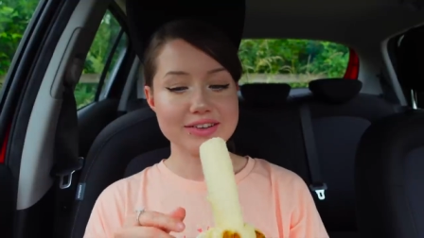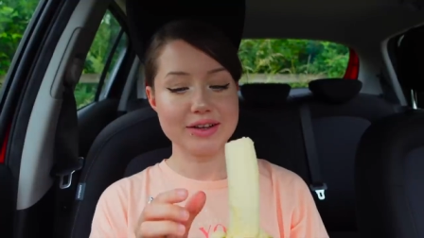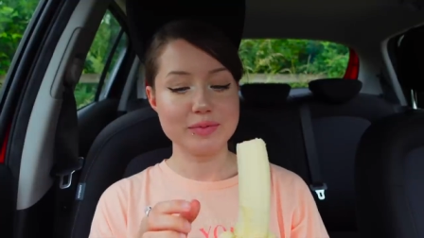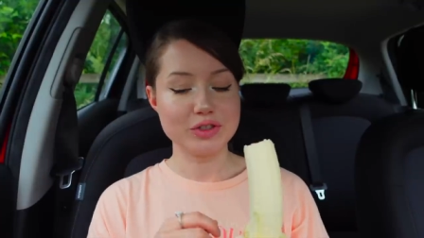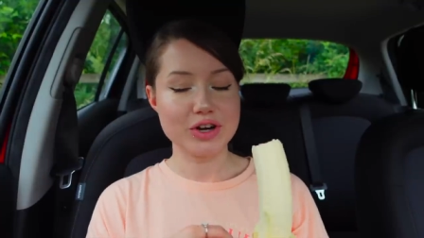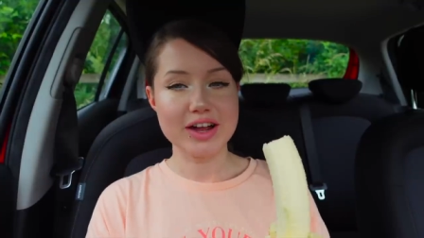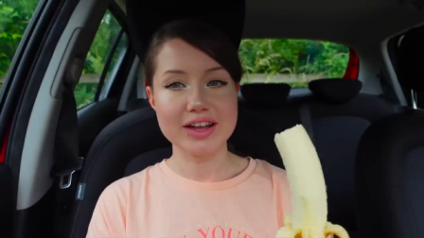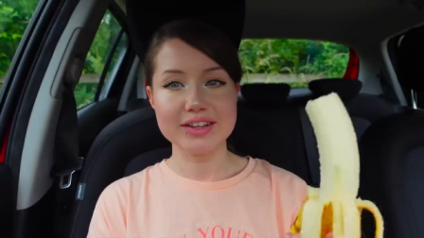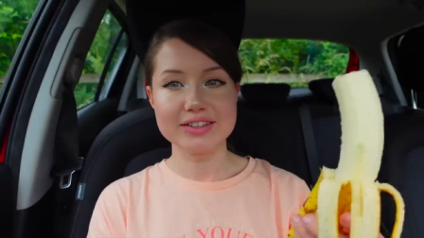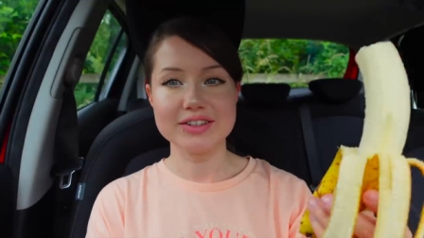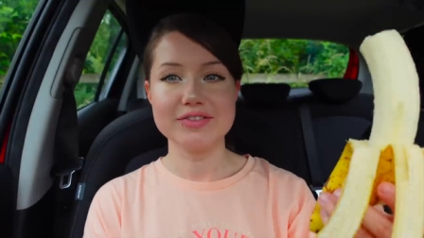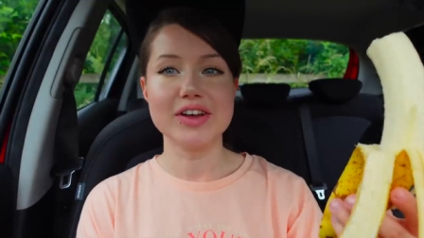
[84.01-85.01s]
I'm
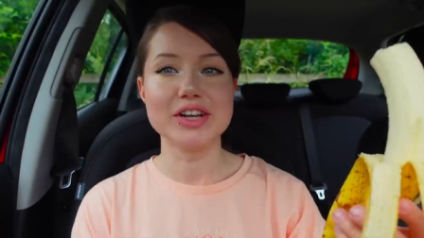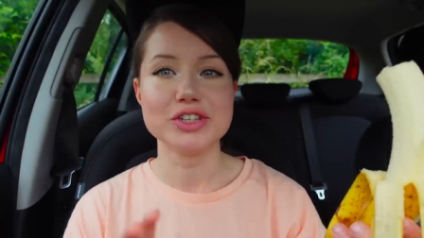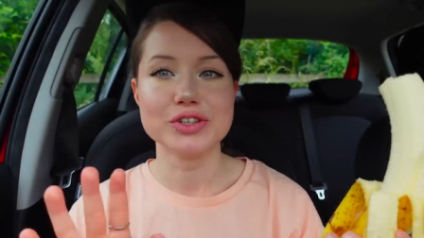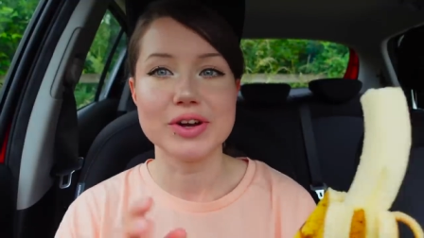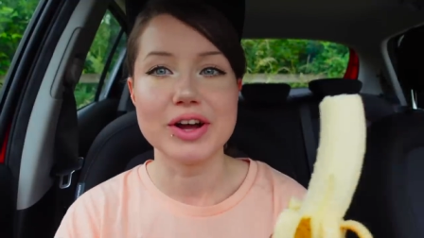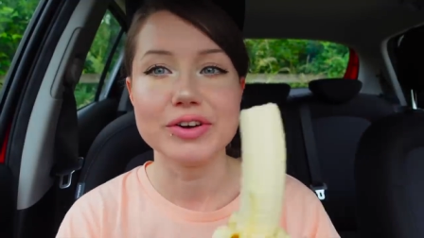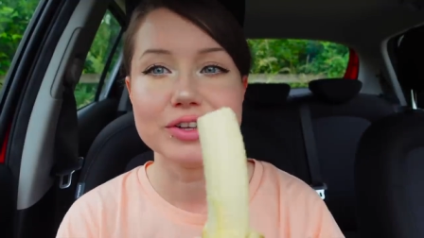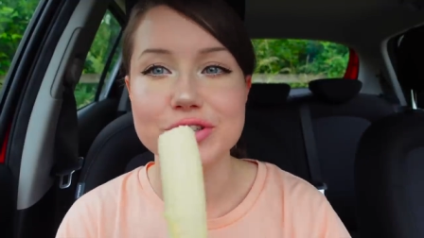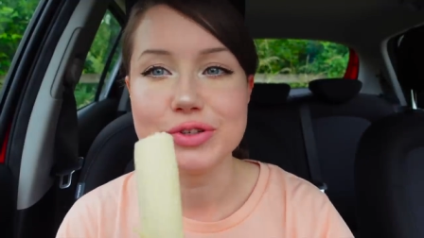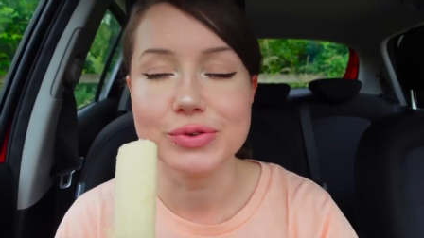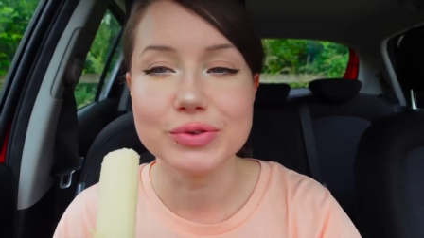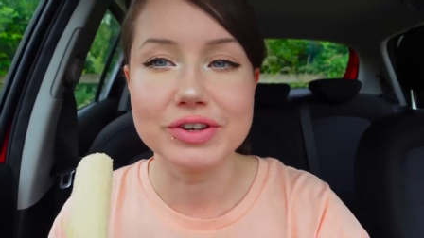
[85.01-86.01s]
trying to venture out and do